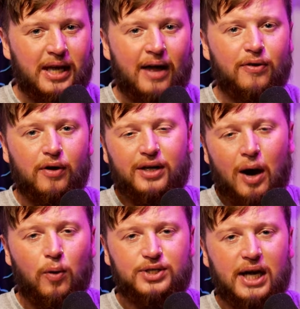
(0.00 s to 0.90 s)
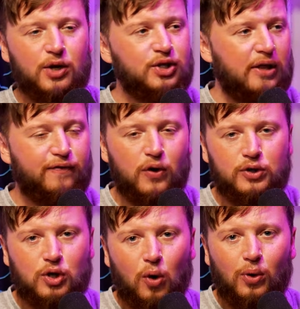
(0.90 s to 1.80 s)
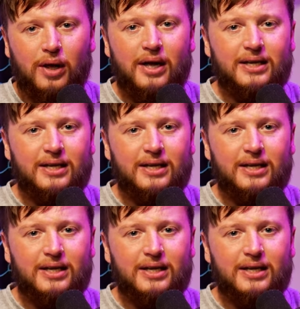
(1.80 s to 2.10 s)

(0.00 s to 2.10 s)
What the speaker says: get the counter-attackers, get the first goal,